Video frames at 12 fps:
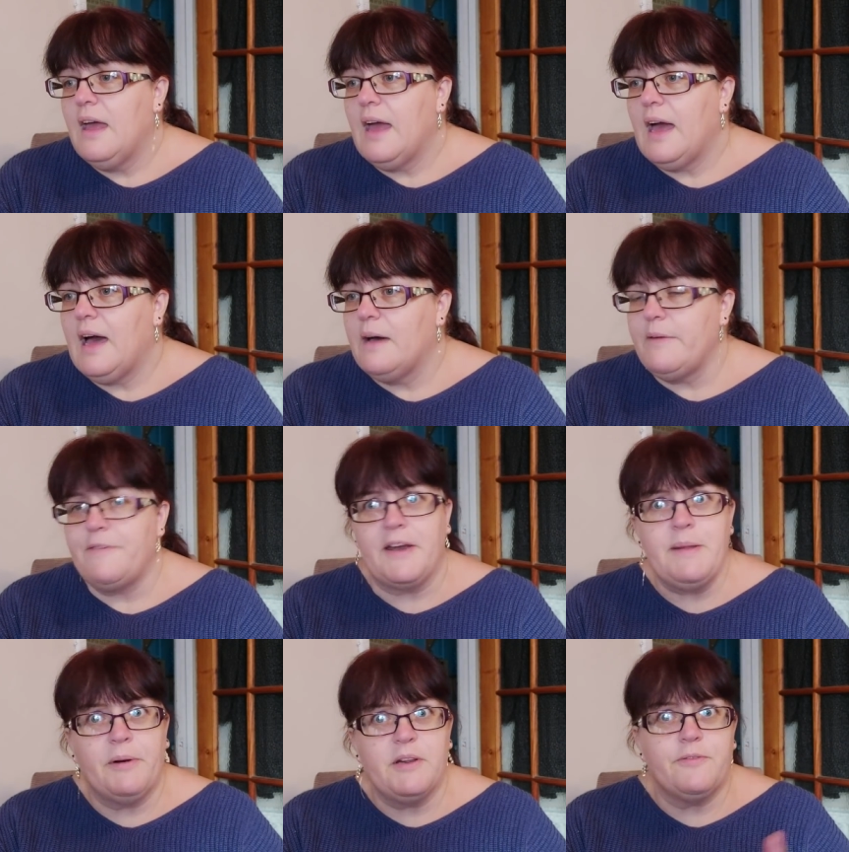If
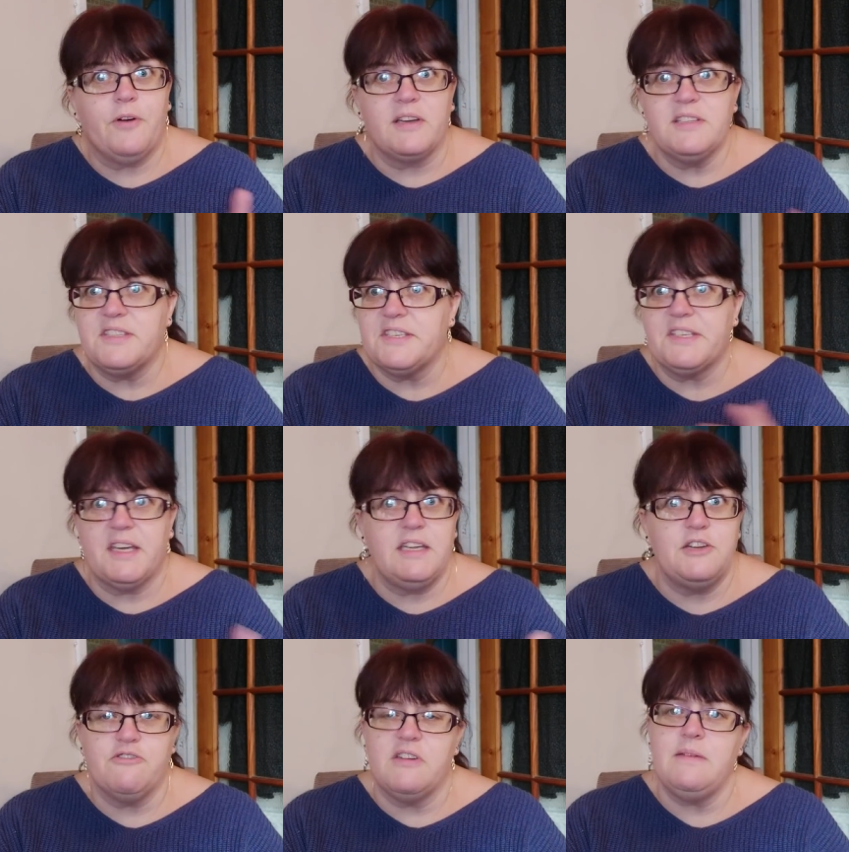anybody finds the
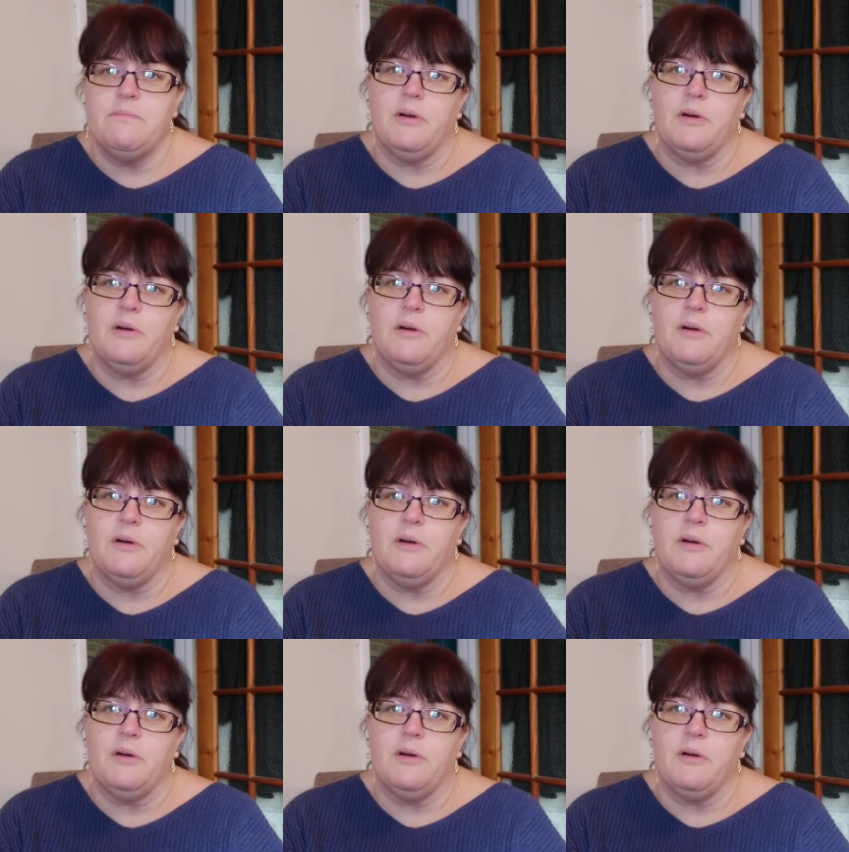Skinny Dream